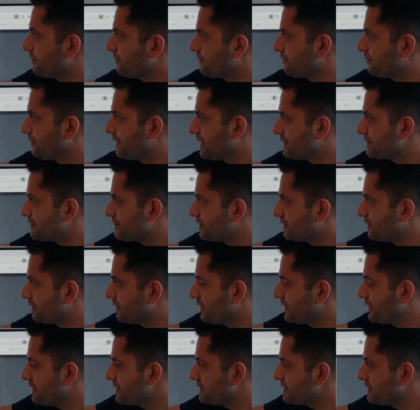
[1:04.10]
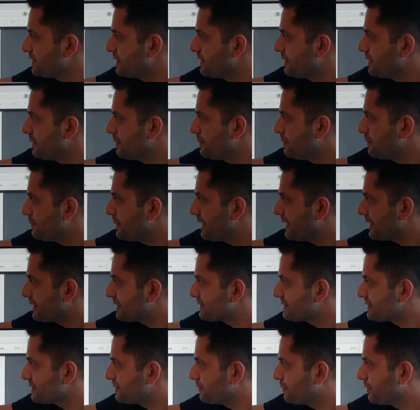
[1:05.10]
with flashing lights,
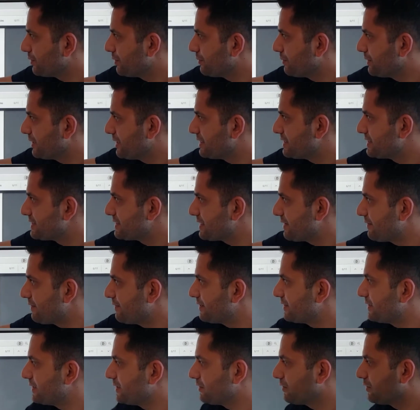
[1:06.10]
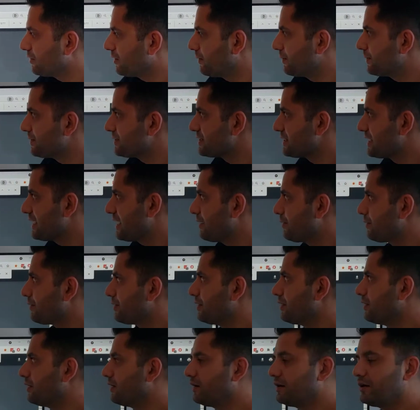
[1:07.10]
maximum it's 70 kilometers an
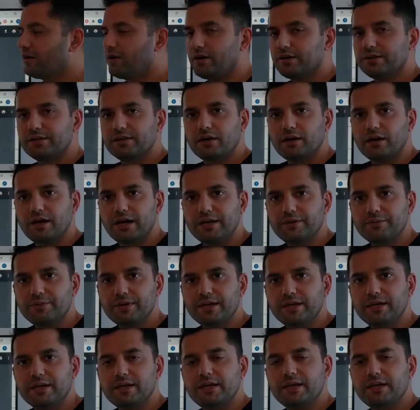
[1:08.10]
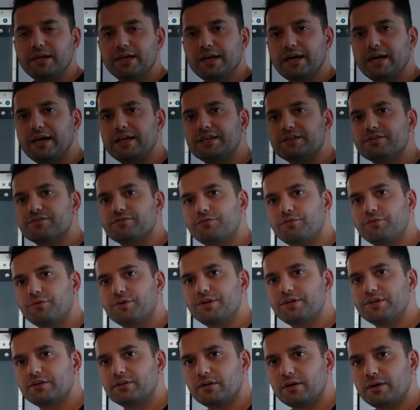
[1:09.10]
hour on the highway, and it's
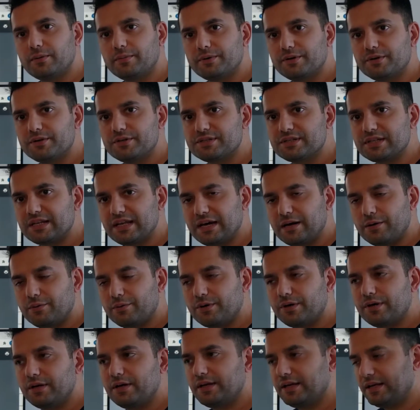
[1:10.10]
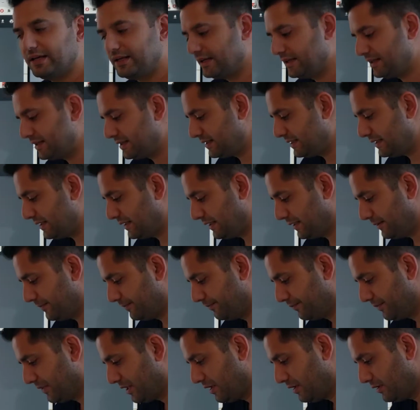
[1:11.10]
40 kilometers an hour in the city.
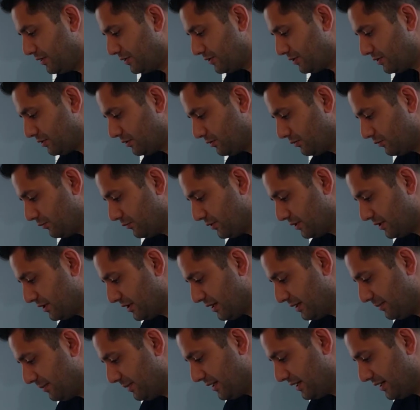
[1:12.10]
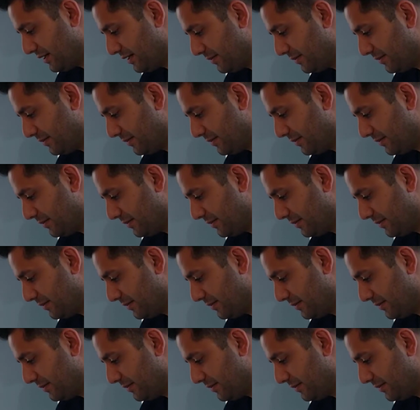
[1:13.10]
So we're coming